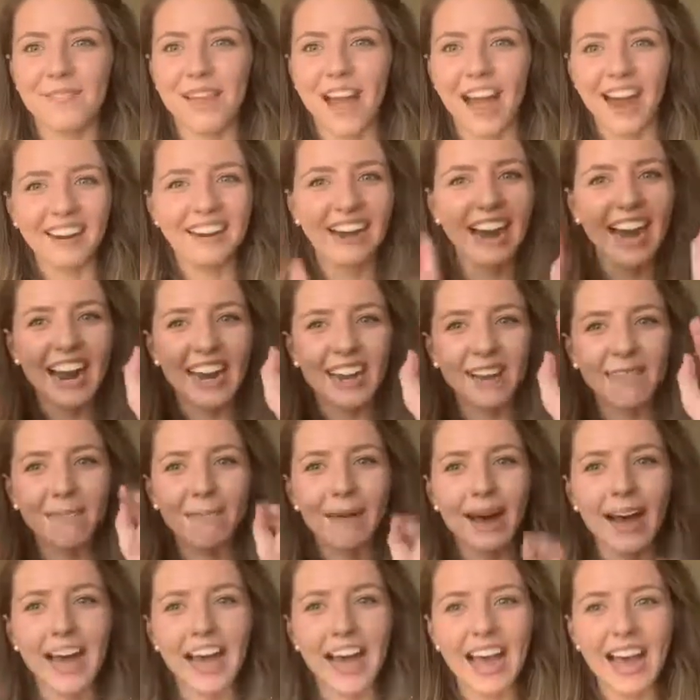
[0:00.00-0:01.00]
All right,
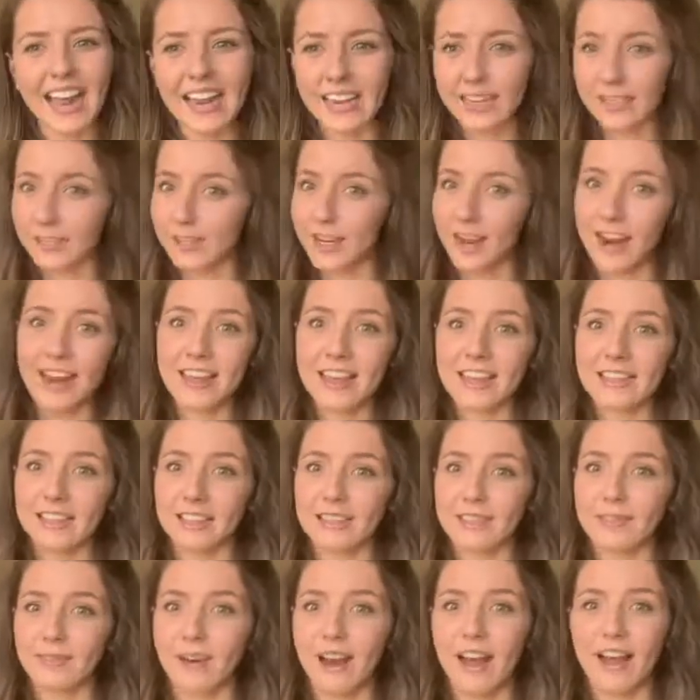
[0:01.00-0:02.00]
bye. Sorry, this
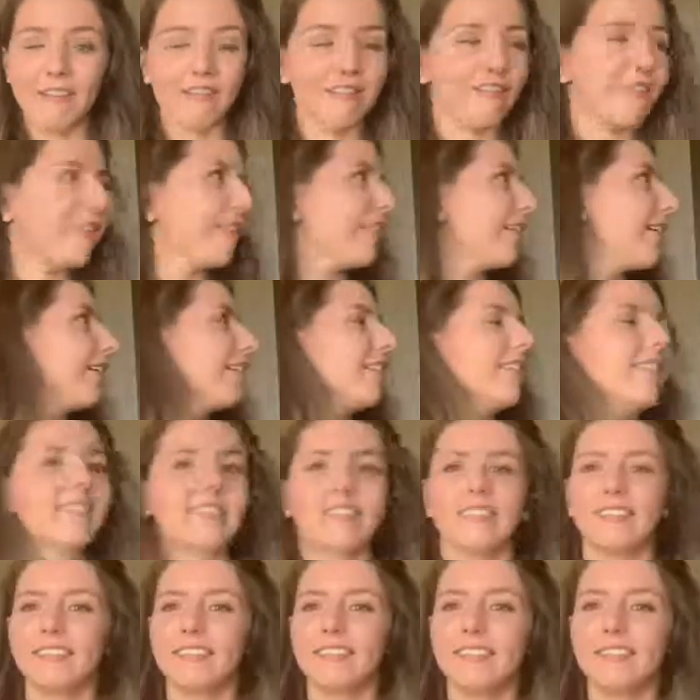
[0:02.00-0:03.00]
is rough.
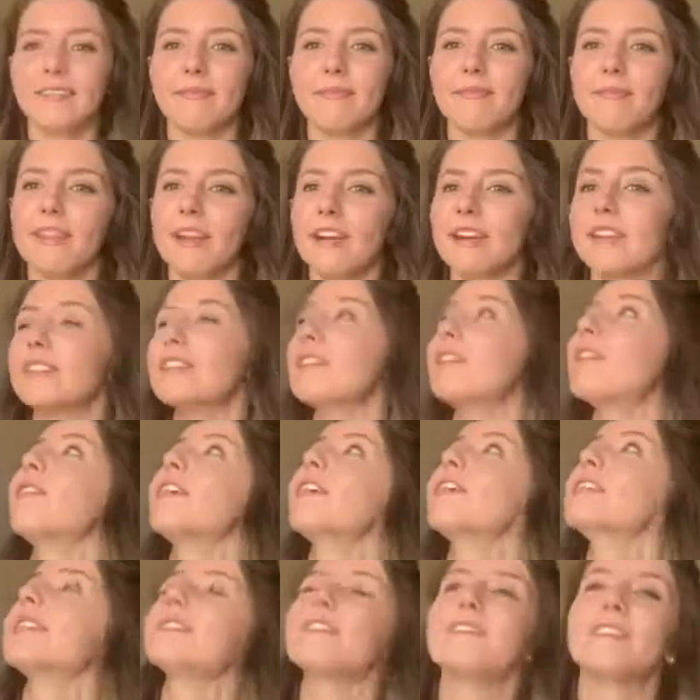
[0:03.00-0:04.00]
It's
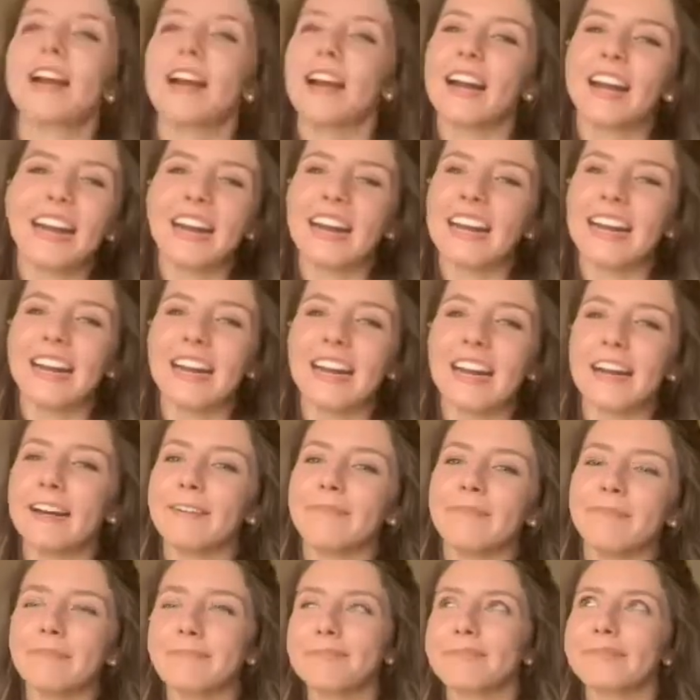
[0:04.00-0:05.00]
so dark in
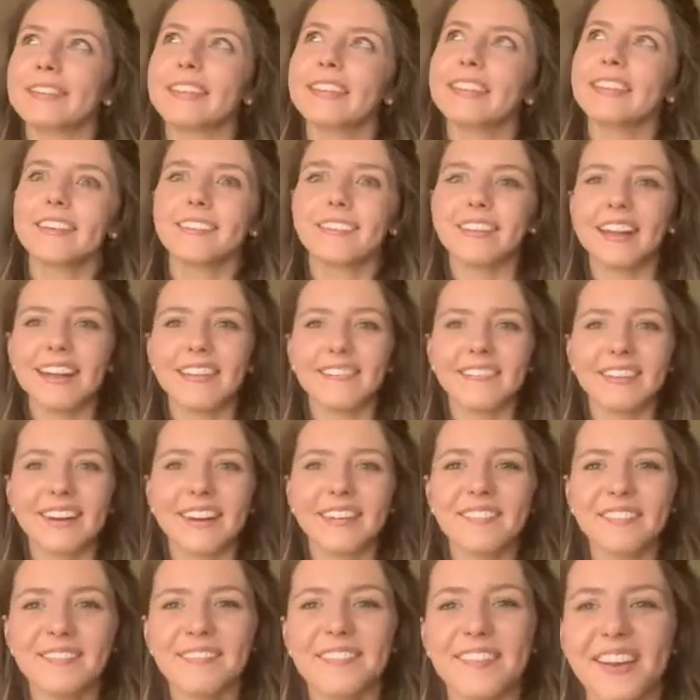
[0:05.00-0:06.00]
here,
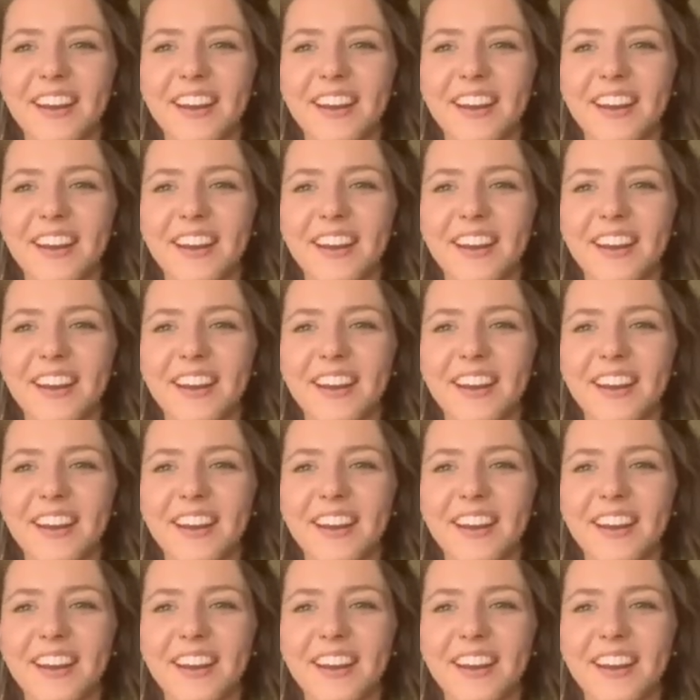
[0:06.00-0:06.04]
whatever.